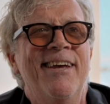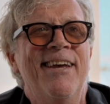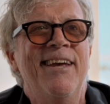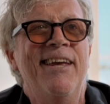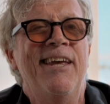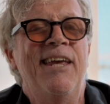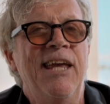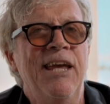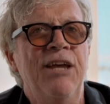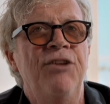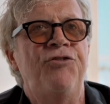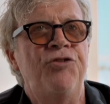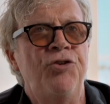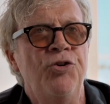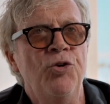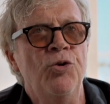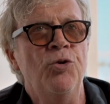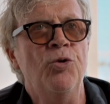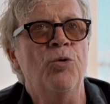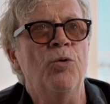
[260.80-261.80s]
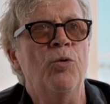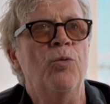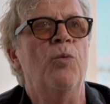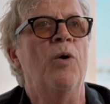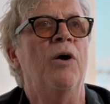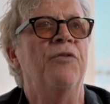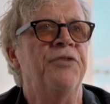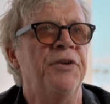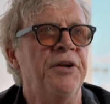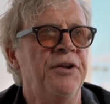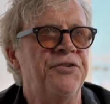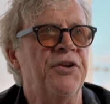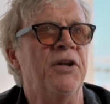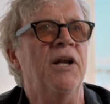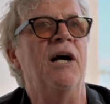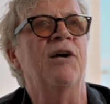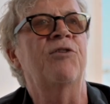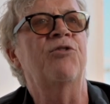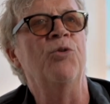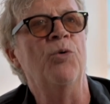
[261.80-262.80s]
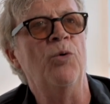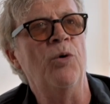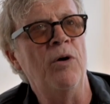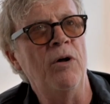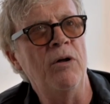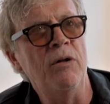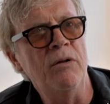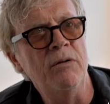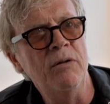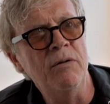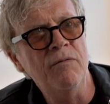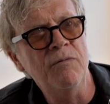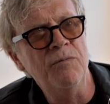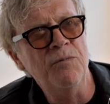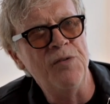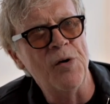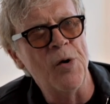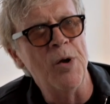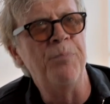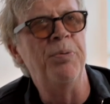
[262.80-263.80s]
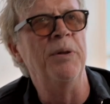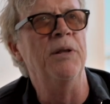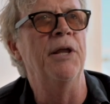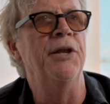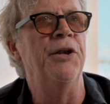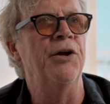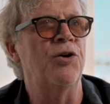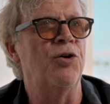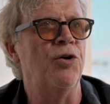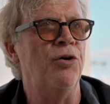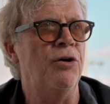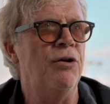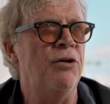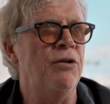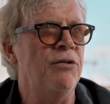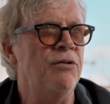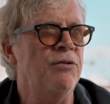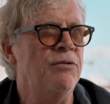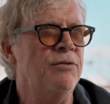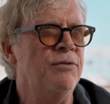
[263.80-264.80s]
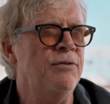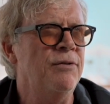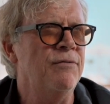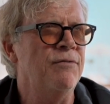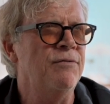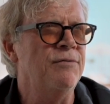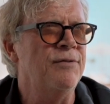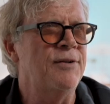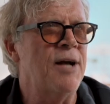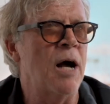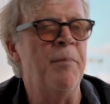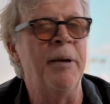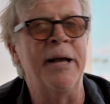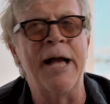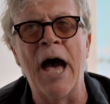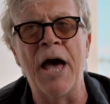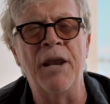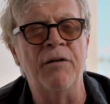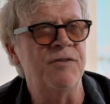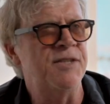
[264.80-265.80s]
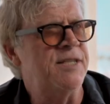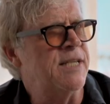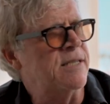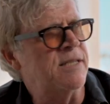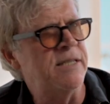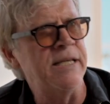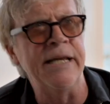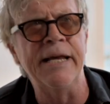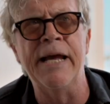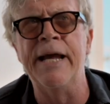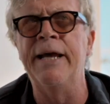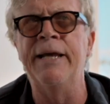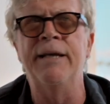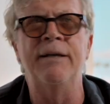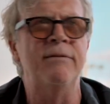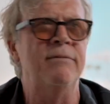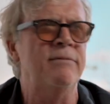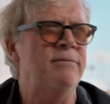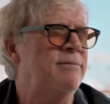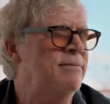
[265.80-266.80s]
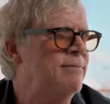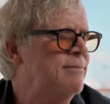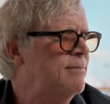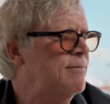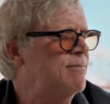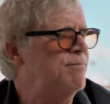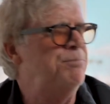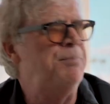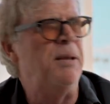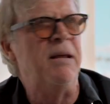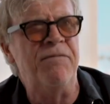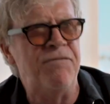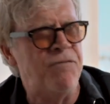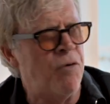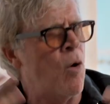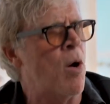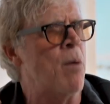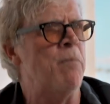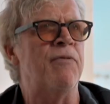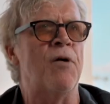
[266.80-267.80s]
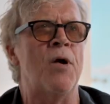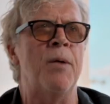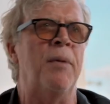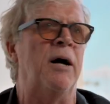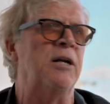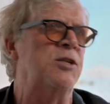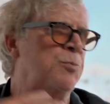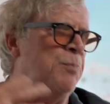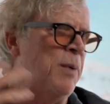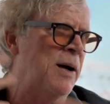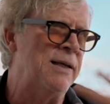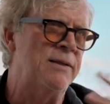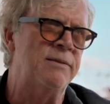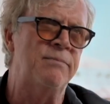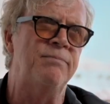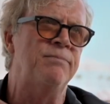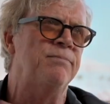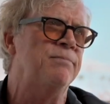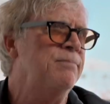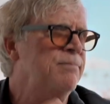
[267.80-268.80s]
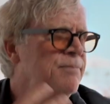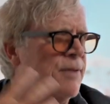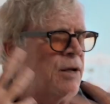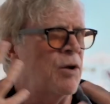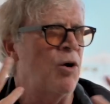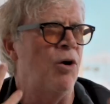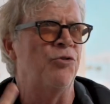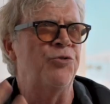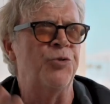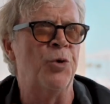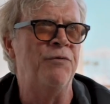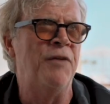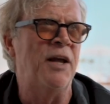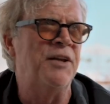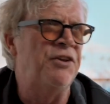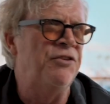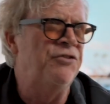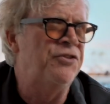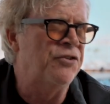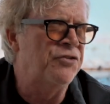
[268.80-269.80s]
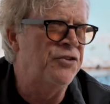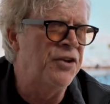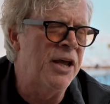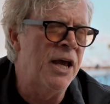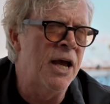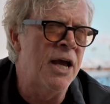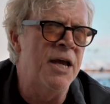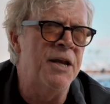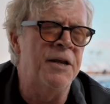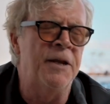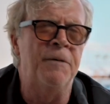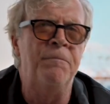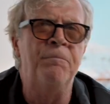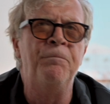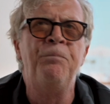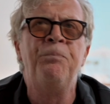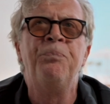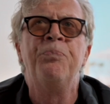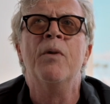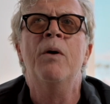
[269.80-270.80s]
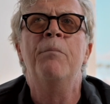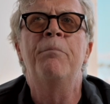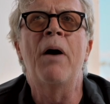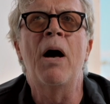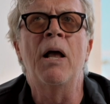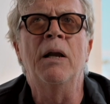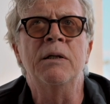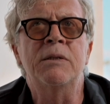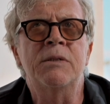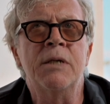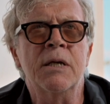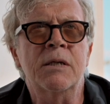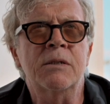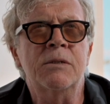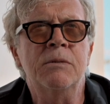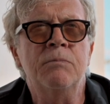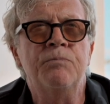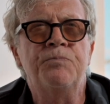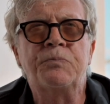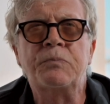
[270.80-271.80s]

He too was an intellectual, very political, coming out of 68, being formed very much by the culture of 1968 and politics.